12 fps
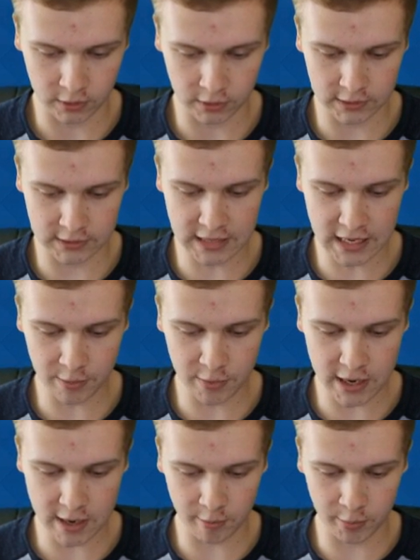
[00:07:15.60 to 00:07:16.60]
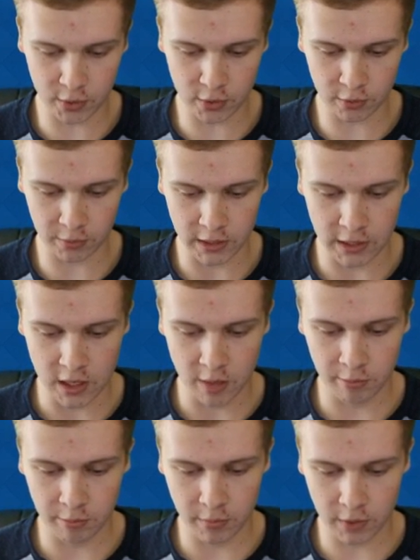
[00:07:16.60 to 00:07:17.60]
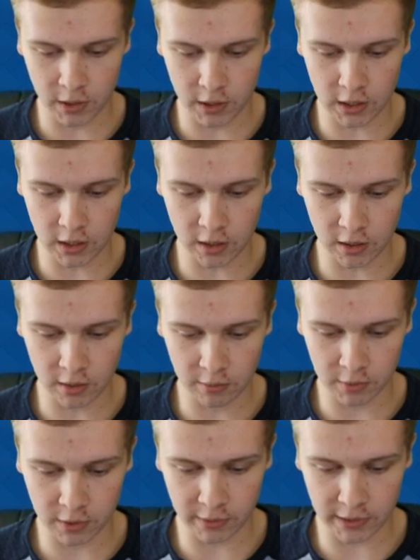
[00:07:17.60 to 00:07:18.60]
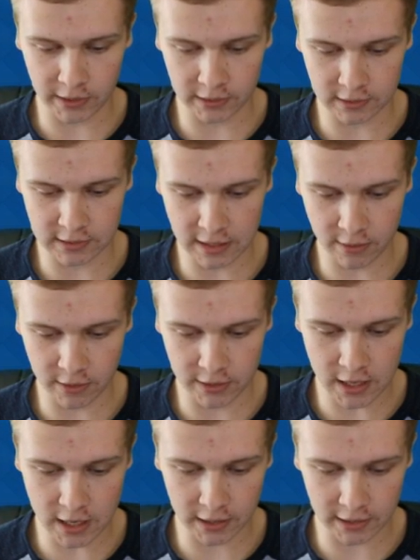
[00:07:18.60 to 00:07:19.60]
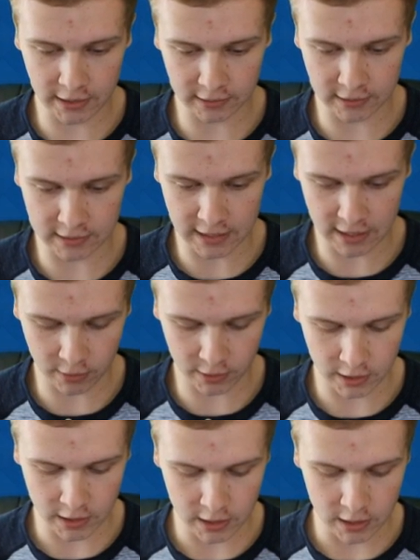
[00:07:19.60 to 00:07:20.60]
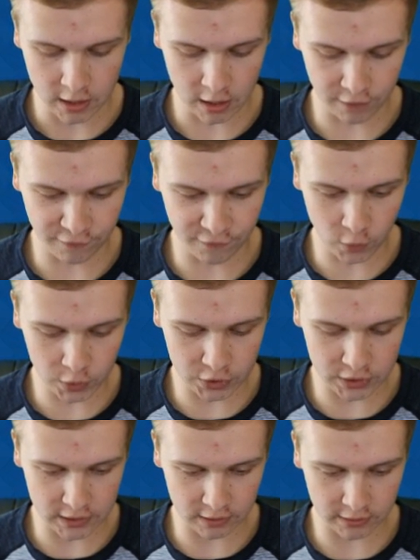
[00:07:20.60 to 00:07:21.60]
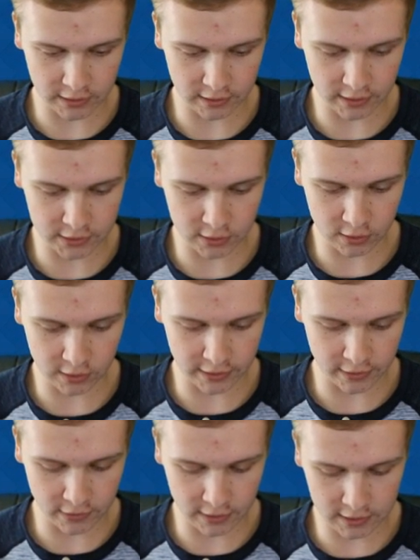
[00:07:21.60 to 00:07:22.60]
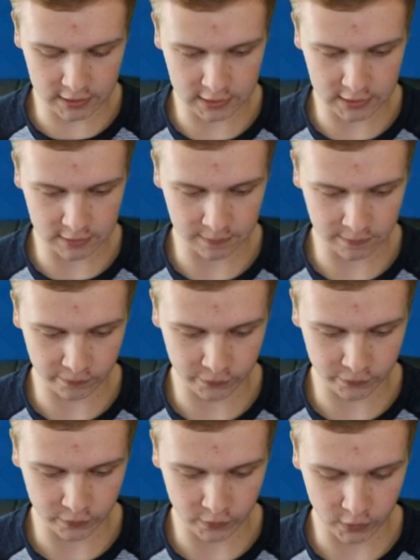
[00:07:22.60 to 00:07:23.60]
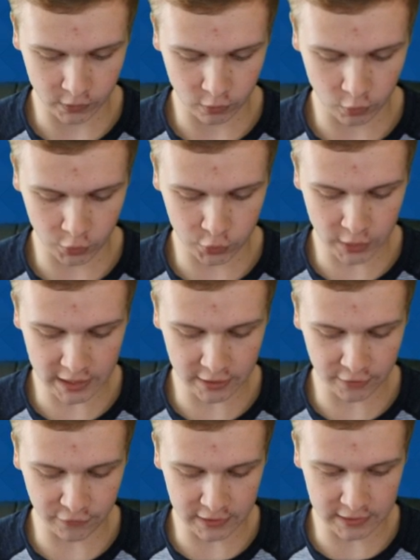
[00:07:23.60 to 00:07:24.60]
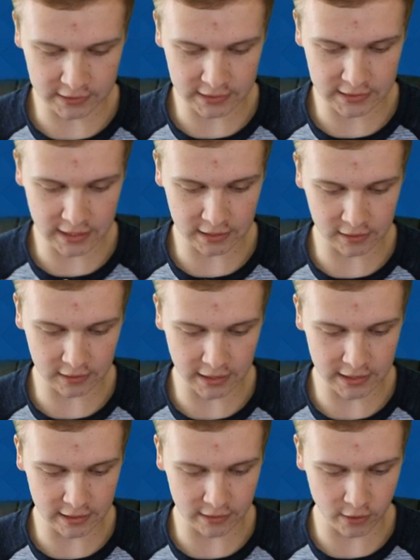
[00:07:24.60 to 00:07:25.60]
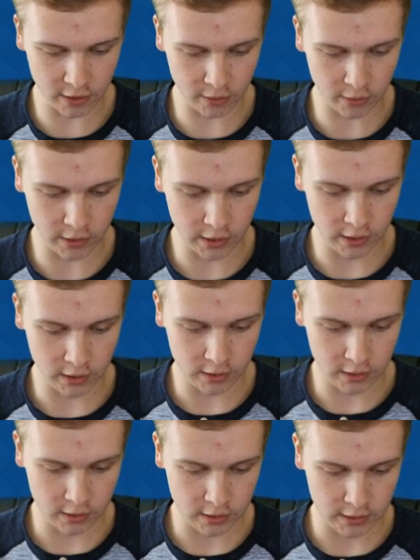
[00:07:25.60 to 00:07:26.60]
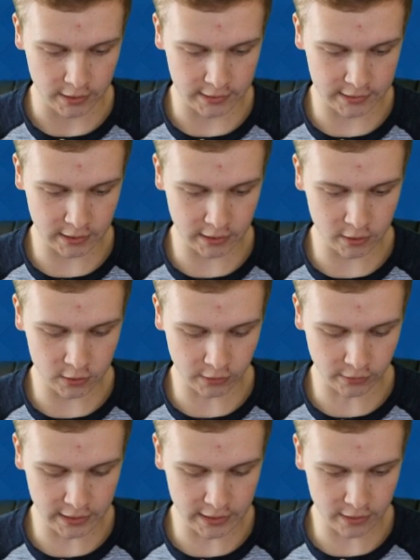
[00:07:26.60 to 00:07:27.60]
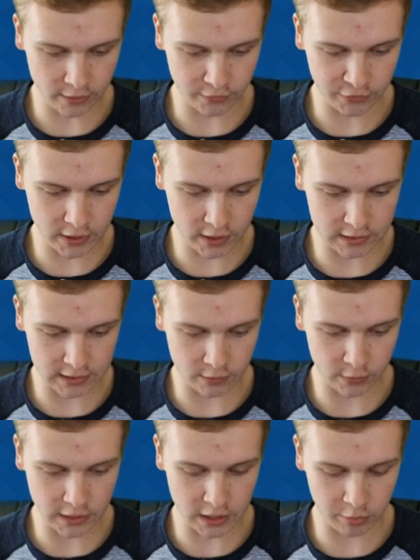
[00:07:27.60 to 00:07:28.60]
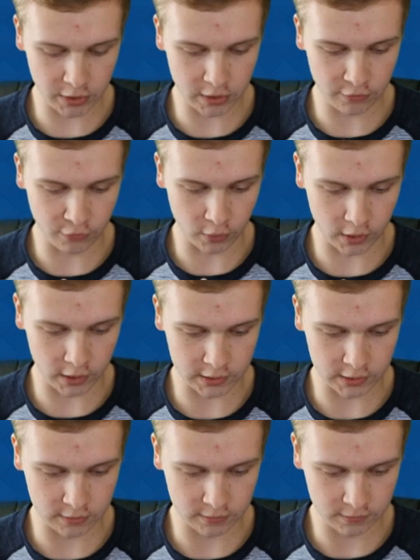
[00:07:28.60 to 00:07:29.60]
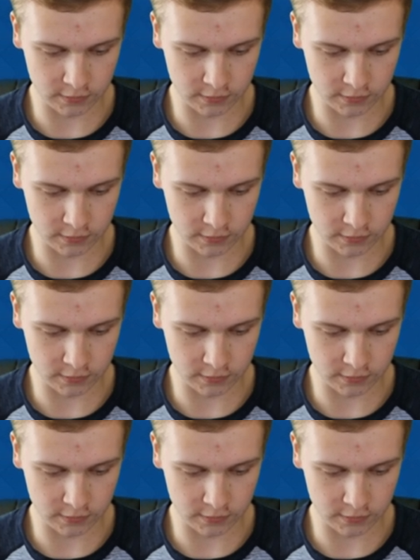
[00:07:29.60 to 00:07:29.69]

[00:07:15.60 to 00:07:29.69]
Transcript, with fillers: Let's zap that. Boom. Um, come on, hit the tower. Not going to hit the tower, unfortunately. Let's go like this. We'll try to defend this. He's got the lightning, though. He's going to use it right now. If he does, that would not be good for us.